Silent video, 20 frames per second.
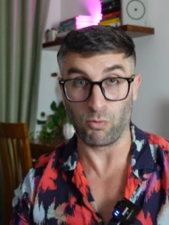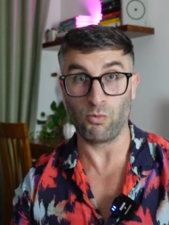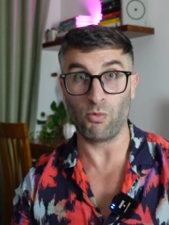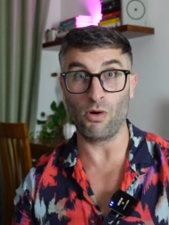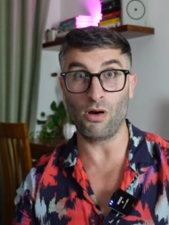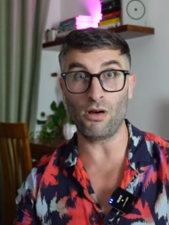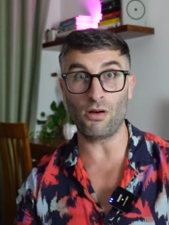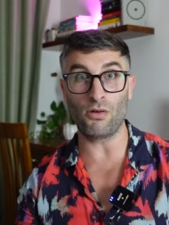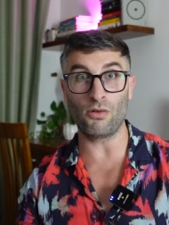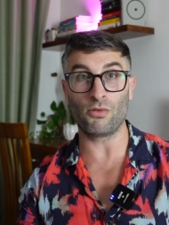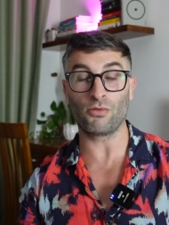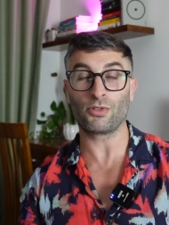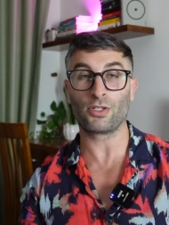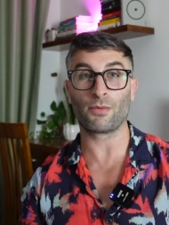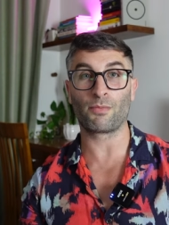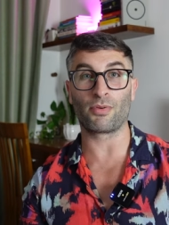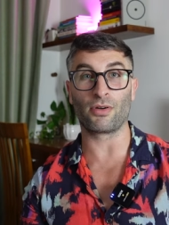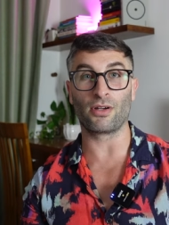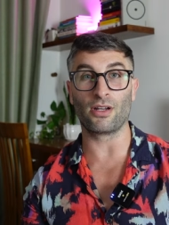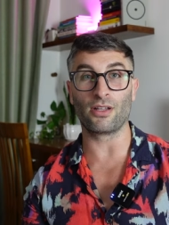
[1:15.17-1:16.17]
"Whoa, your
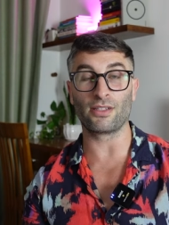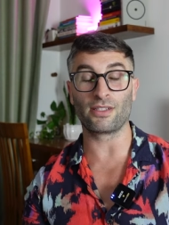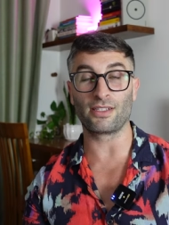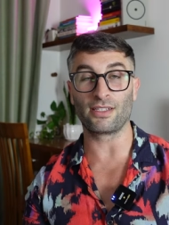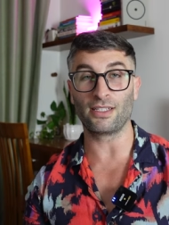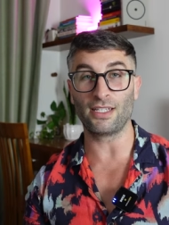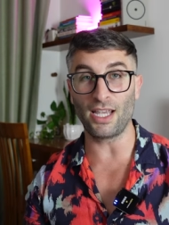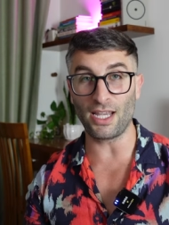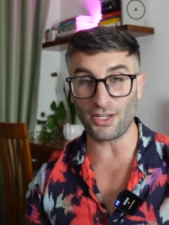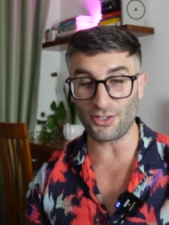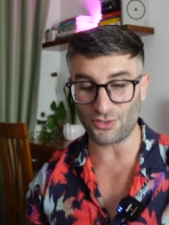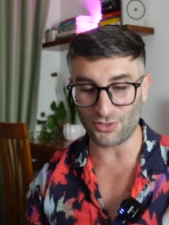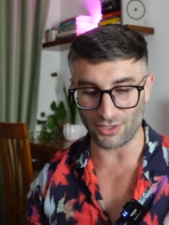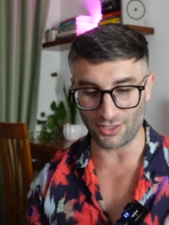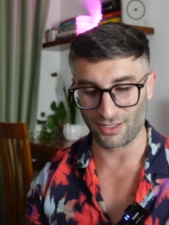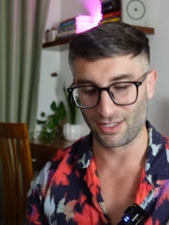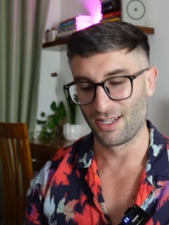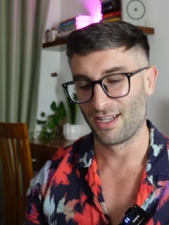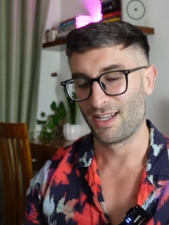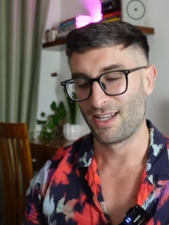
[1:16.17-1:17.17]

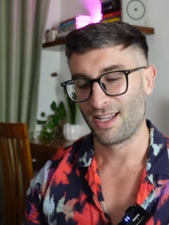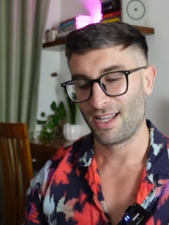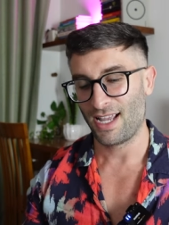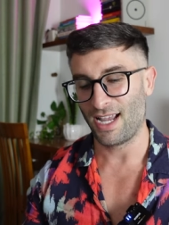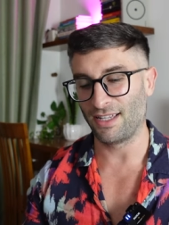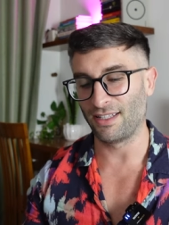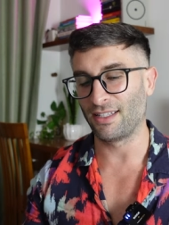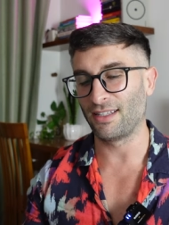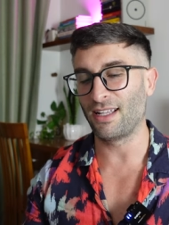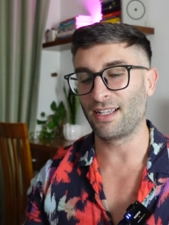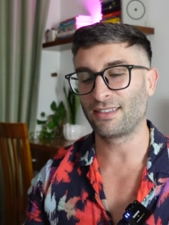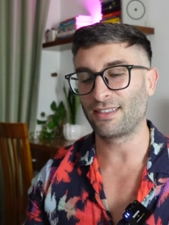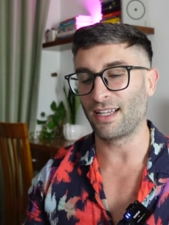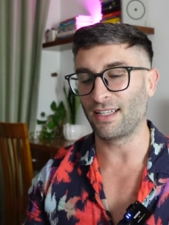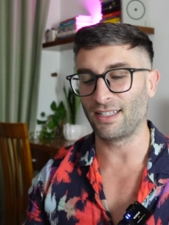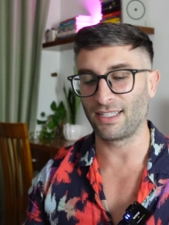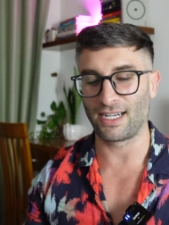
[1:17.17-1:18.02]
pronunciation," and I like that.